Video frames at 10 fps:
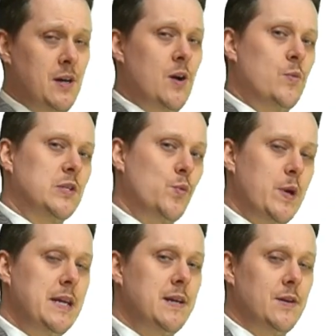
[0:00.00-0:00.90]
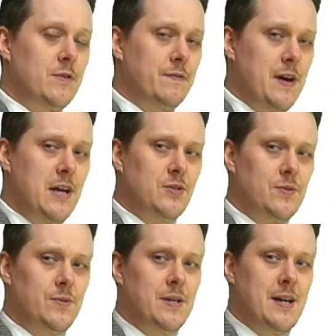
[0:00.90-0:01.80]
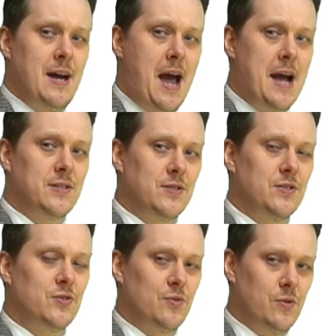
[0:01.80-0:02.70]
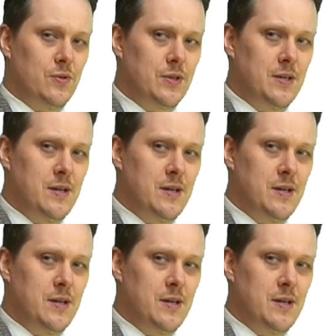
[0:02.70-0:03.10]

which we refer to as the sword.